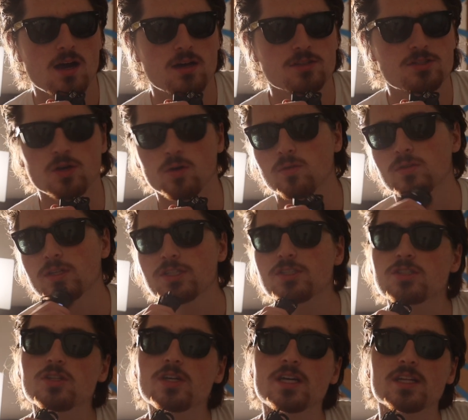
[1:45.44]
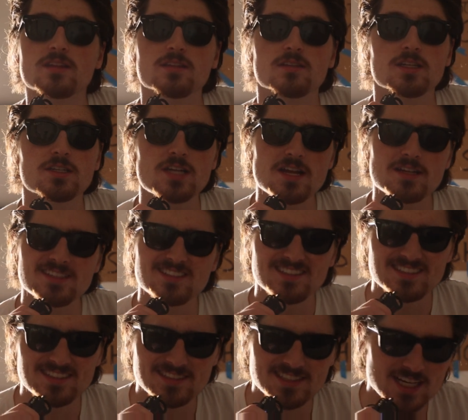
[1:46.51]
So let's
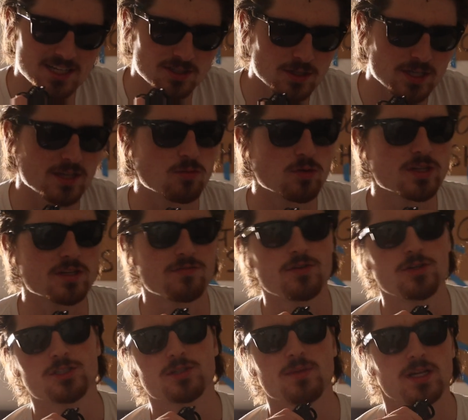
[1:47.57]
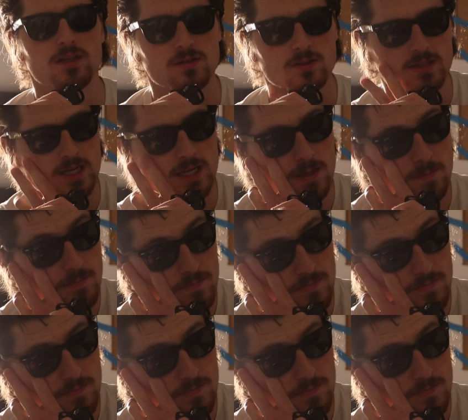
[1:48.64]
take a look at what the future might look like.